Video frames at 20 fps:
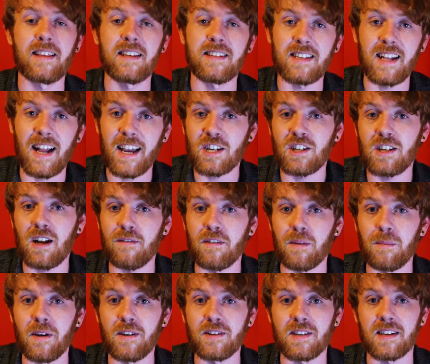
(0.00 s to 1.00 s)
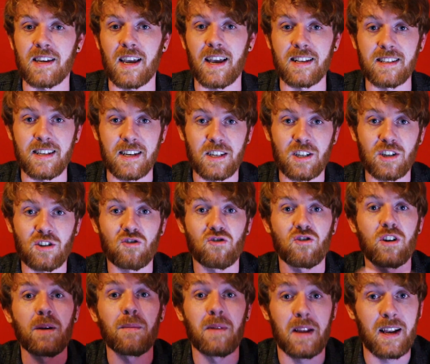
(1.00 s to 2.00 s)
and the selection of the music is
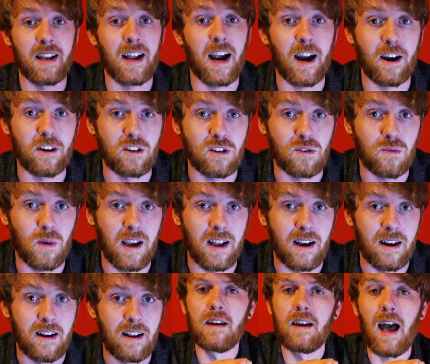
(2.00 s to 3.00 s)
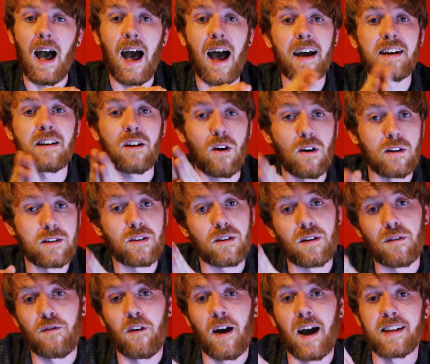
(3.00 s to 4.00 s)
extremely large as well. And also
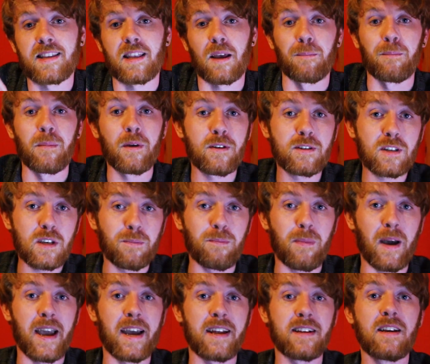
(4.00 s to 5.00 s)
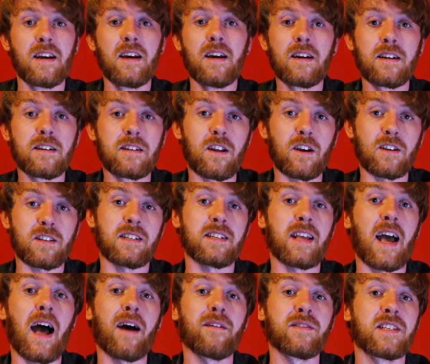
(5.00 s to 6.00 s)
the fact that MusicBed doesn't
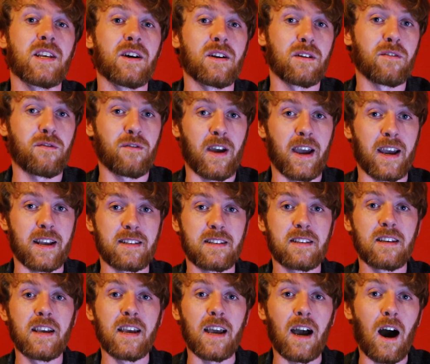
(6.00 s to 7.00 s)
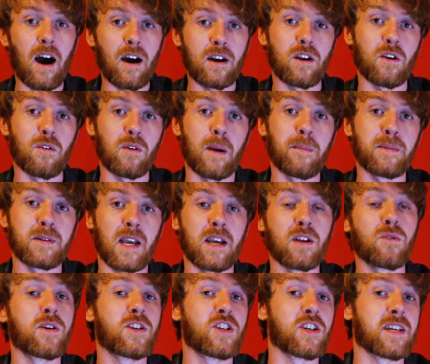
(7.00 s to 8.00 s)
have sound effects on their
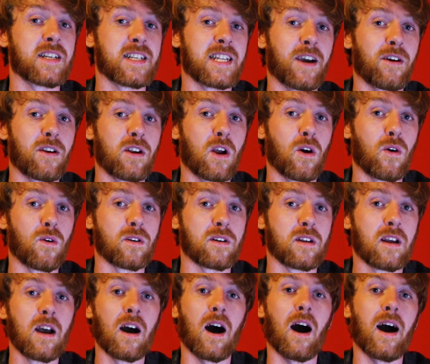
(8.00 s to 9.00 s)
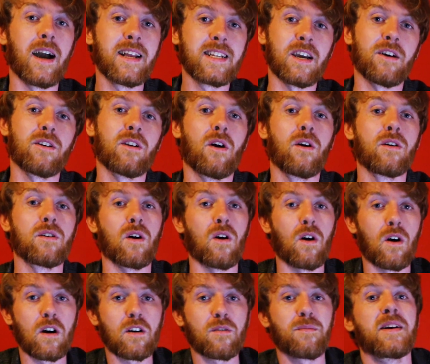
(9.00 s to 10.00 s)
website which you can download. I download
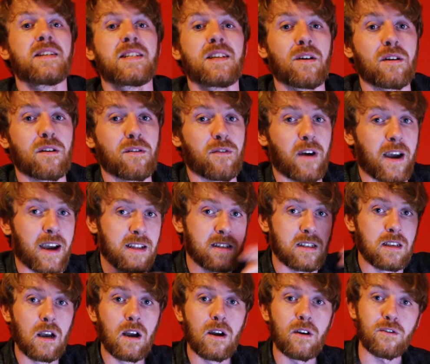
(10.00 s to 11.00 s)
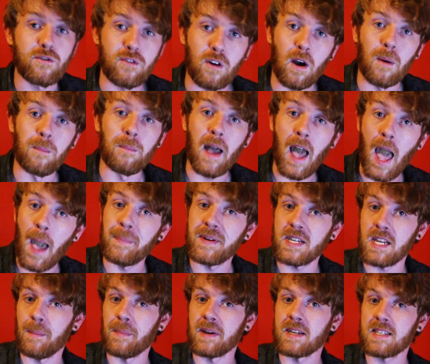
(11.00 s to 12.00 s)
all of my sound effects from
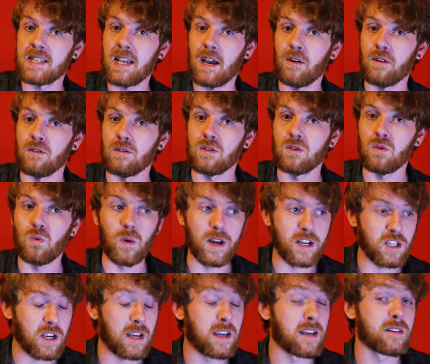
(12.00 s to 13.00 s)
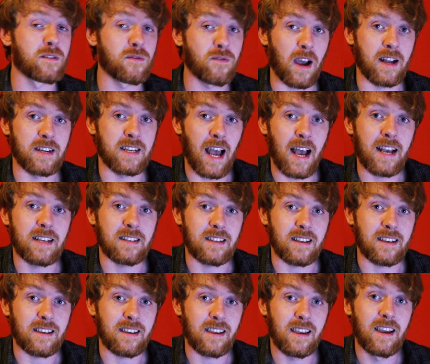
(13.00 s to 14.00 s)
Epidemic Sound, which is
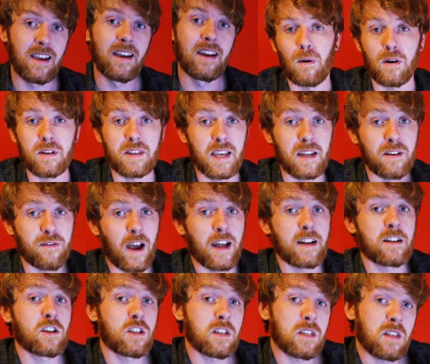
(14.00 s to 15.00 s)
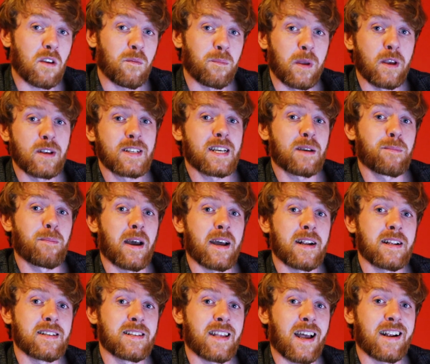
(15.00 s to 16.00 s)
fantastic. But the advantages of
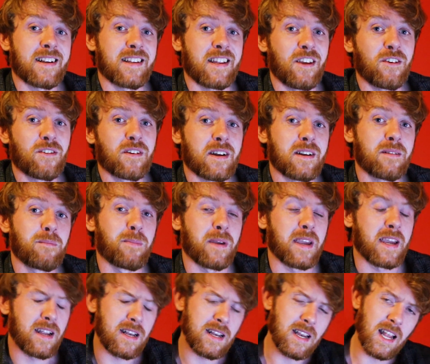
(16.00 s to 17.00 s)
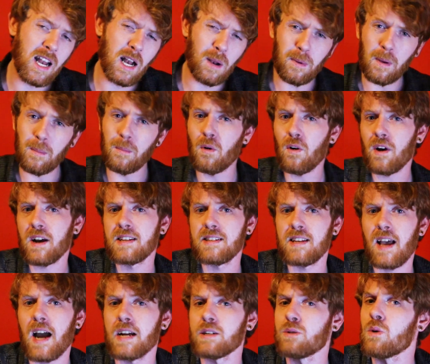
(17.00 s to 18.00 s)
MusicBed is that you can be a little bit more
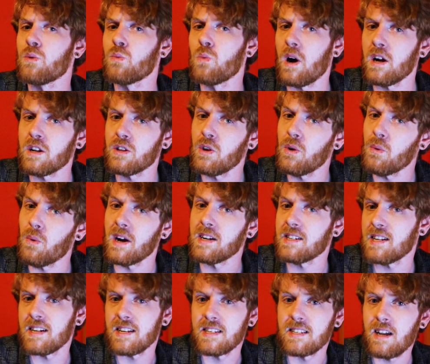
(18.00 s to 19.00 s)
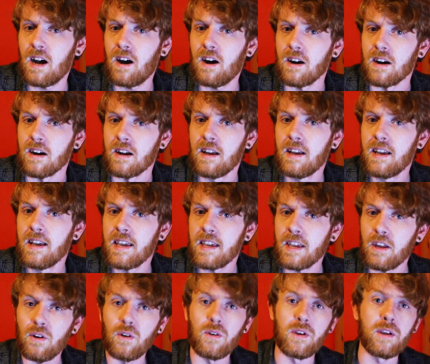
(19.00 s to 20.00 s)
exact with what you want in a song.
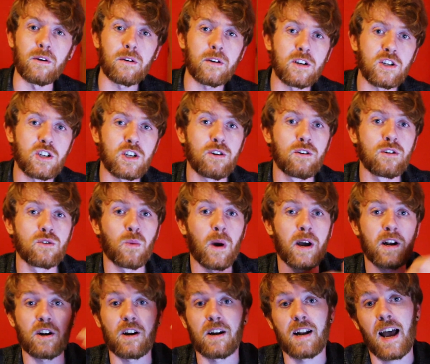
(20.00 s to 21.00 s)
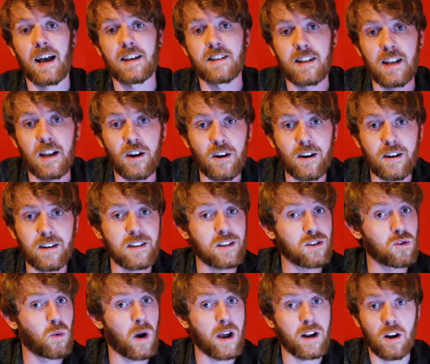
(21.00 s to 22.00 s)
You know, you can choose whether it has
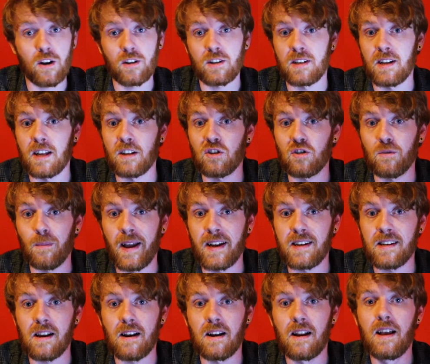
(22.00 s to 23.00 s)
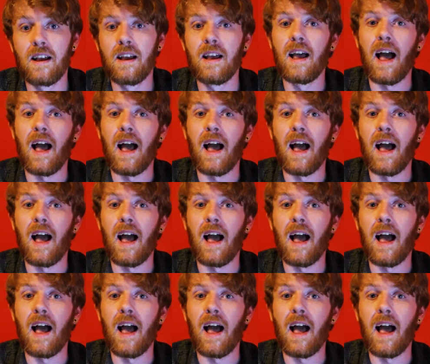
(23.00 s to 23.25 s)
lyrics, whether it's an instrumental,